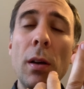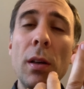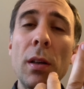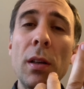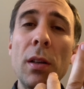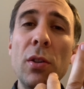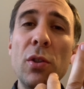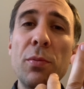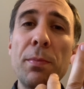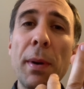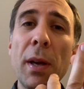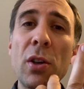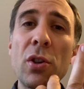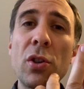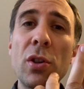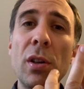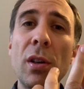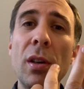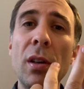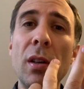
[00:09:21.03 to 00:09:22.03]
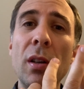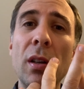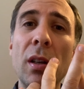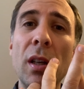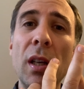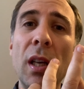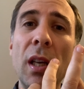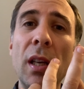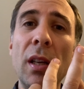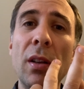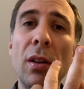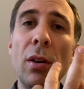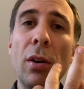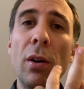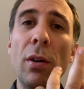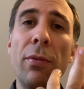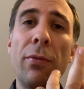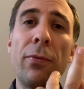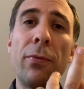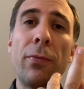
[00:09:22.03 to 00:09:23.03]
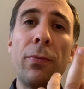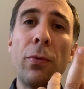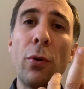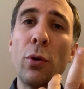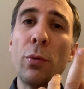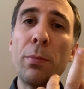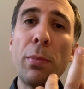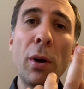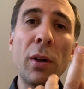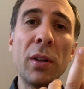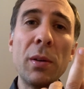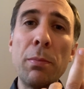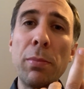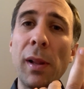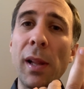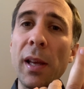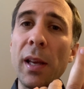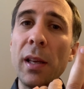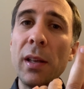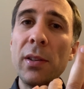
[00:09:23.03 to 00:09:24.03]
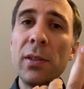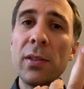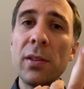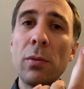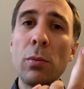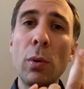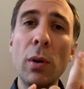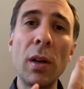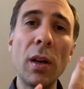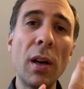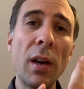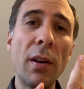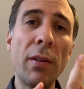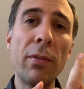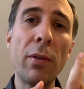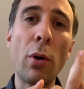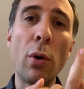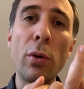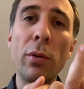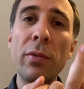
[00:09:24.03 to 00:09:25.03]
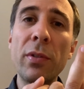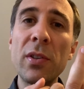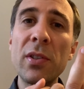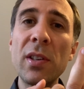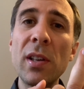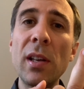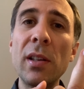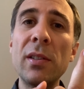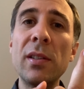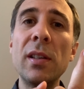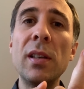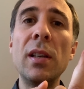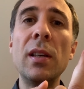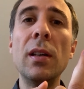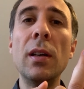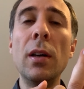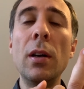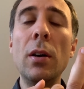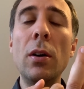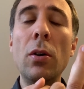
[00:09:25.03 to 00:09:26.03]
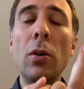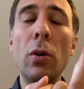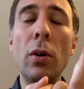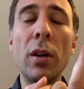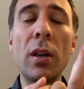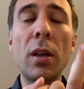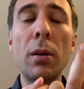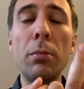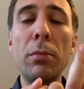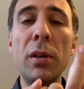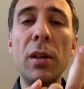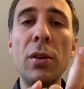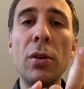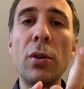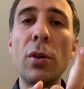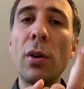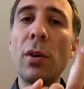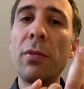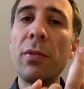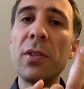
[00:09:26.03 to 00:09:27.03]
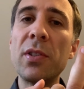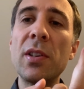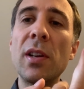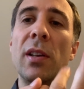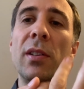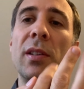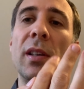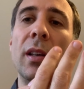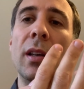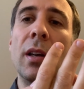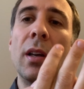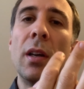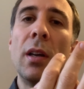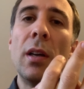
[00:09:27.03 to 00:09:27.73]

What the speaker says: Inspection in a third-party place. We have our own facility, or it can be in another facility.